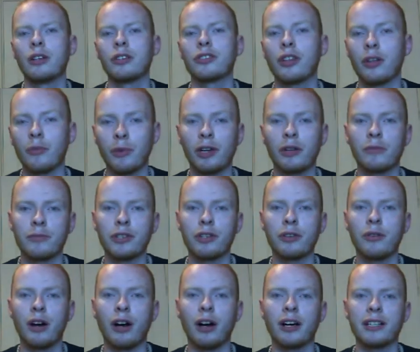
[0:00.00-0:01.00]
So then we come
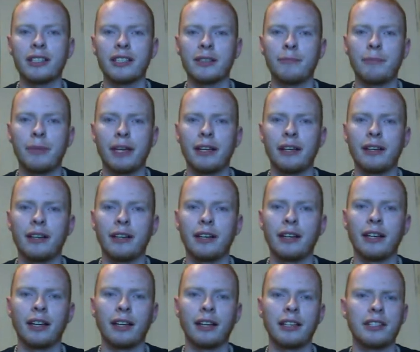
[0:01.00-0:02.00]
to Harkins and Pin.
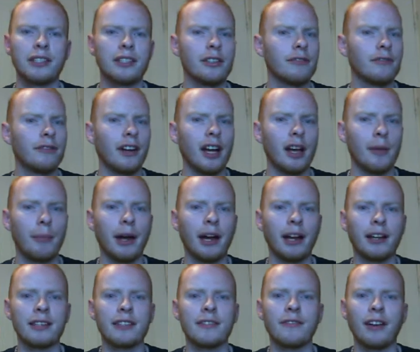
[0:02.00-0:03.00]
Now these 2 fighter
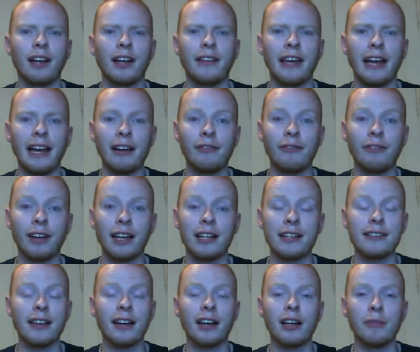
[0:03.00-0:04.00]
pilots fly the
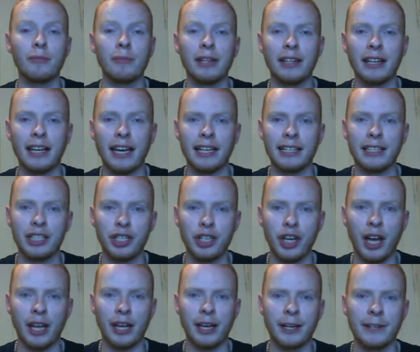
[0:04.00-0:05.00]
outflyers that accompany the Ketty
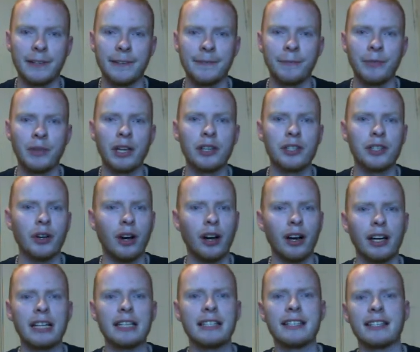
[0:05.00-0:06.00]
Jay. So
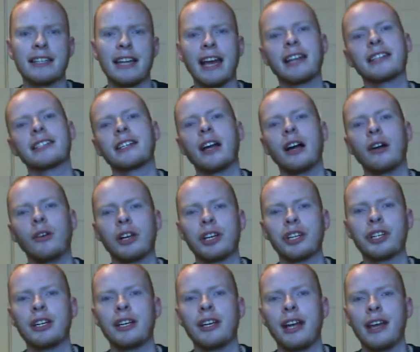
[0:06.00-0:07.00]
Harkins is an
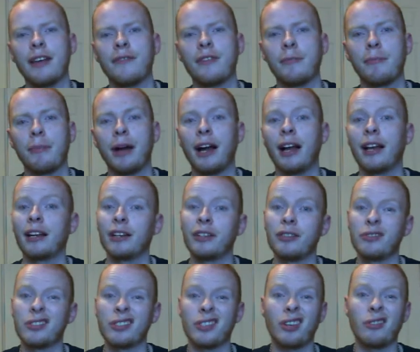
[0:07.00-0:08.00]
ex-coalition Navy pilot
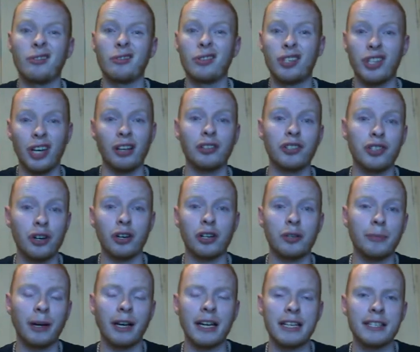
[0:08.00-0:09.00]
who's so
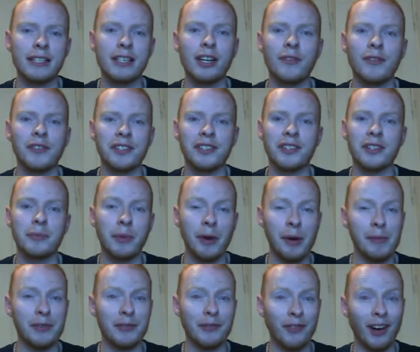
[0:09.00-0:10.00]
shell-shocked by his service that he's
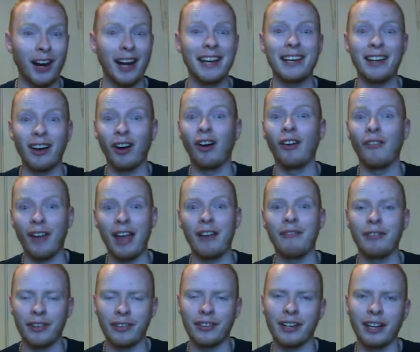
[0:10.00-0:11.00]
pretty much frightened of
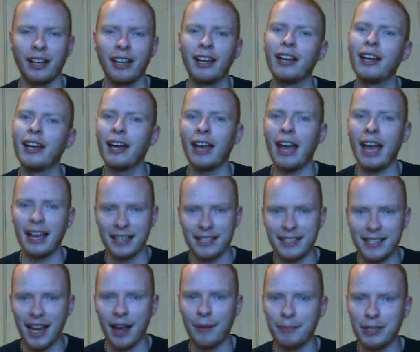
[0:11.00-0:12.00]
everything,
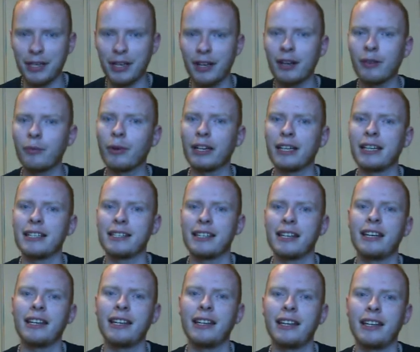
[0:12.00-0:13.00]
except when he's
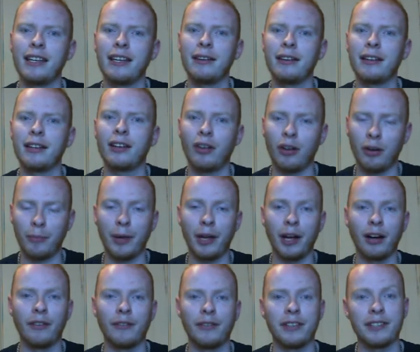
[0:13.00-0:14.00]
in the cockpit
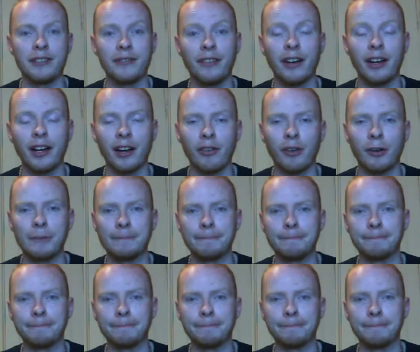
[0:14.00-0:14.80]
of his firecrow.